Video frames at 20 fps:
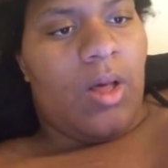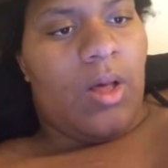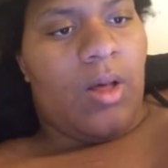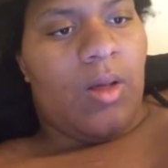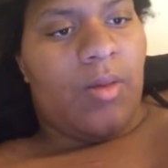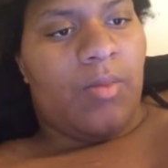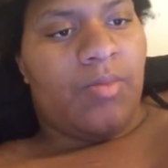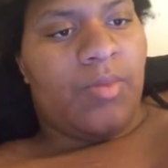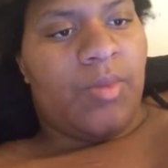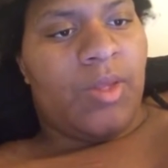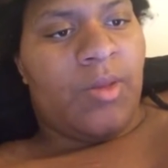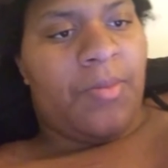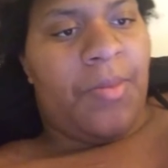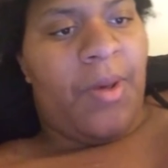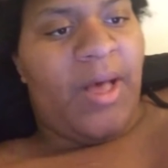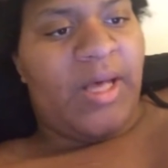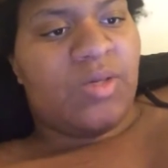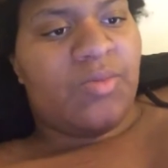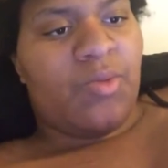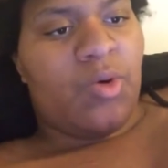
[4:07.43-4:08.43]
the
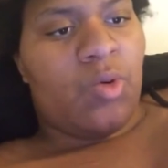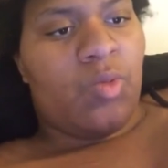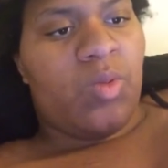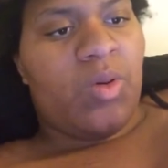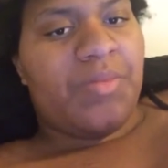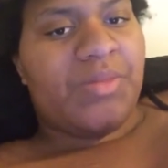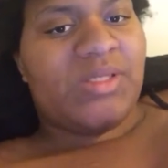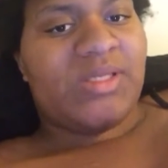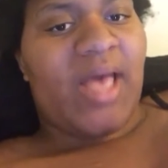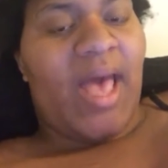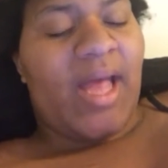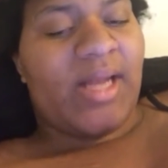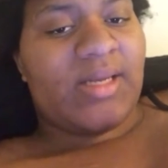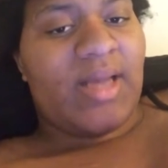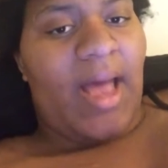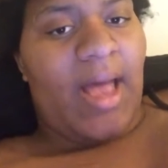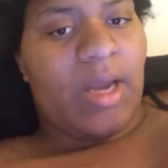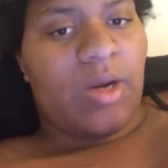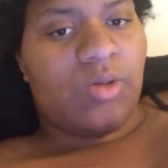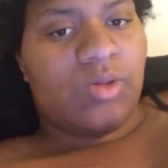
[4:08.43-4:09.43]
possible women's
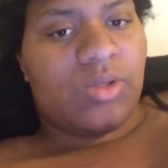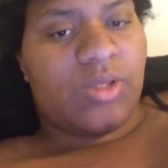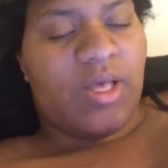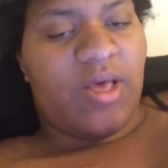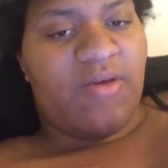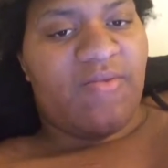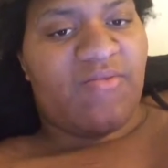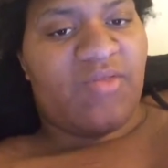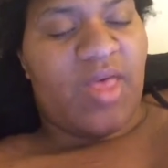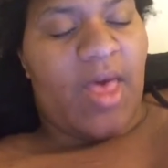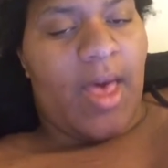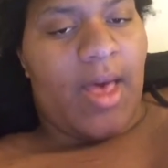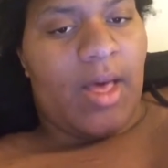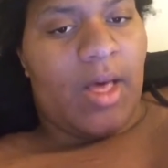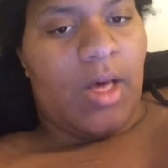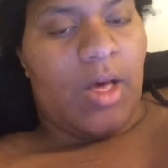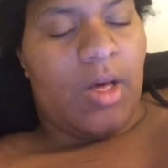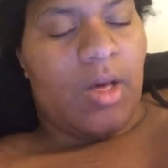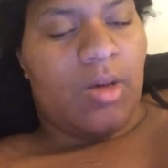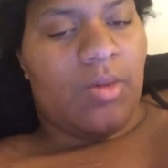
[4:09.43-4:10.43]
tag titles if
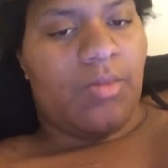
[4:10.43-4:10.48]
that